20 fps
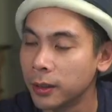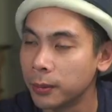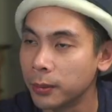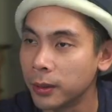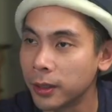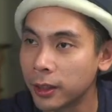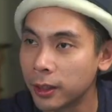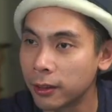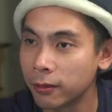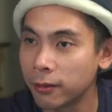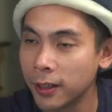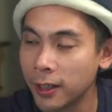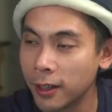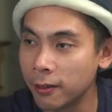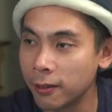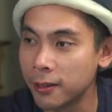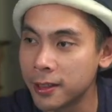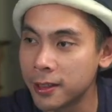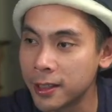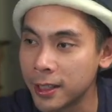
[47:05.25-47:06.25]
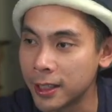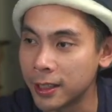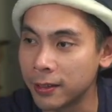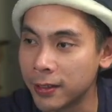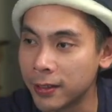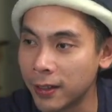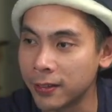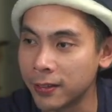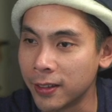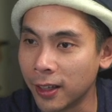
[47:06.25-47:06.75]
But
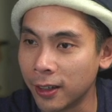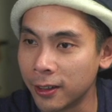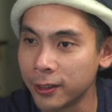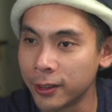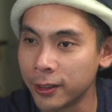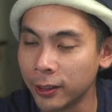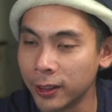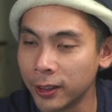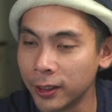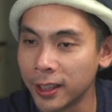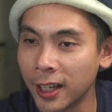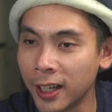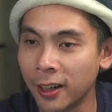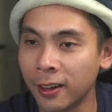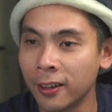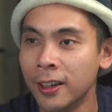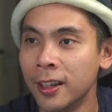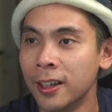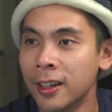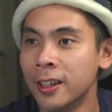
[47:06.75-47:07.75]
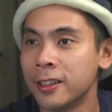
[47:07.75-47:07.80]
$365, holy cow.